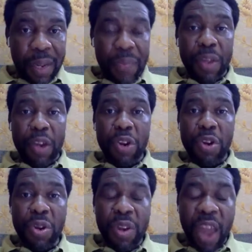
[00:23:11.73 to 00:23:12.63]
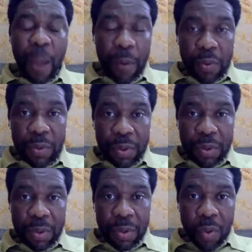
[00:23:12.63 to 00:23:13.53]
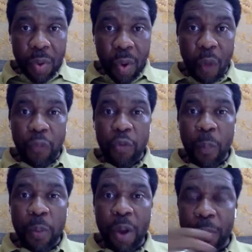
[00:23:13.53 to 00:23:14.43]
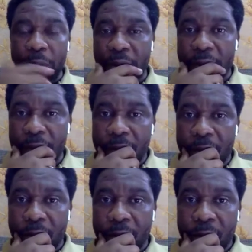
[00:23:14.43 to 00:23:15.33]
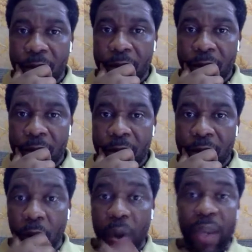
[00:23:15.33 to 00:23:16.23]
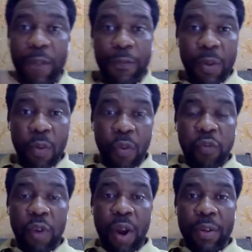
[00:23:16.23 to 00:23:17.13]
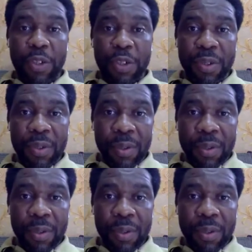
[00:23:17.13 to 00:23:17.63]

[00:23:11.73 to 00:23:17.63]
in the neighborhood of your purpose. Your gifting will flourish